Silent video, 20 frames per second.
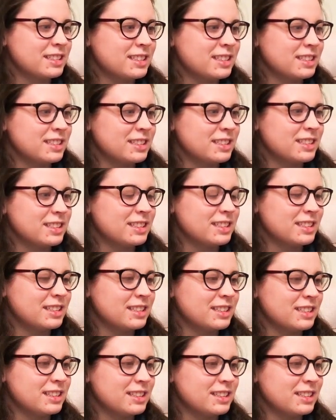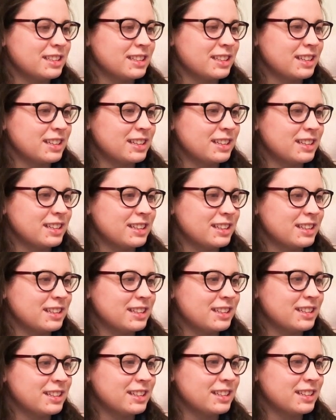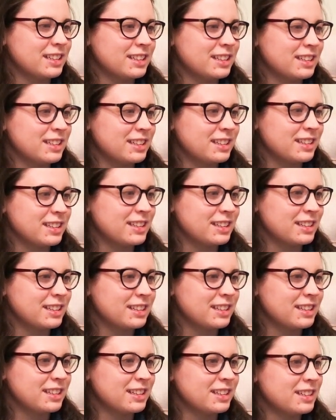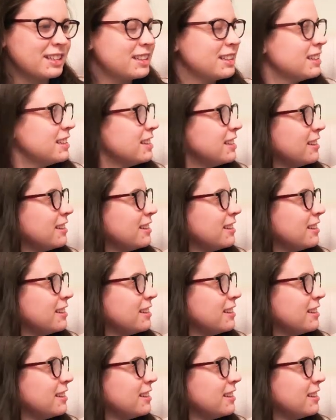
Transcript: (silent)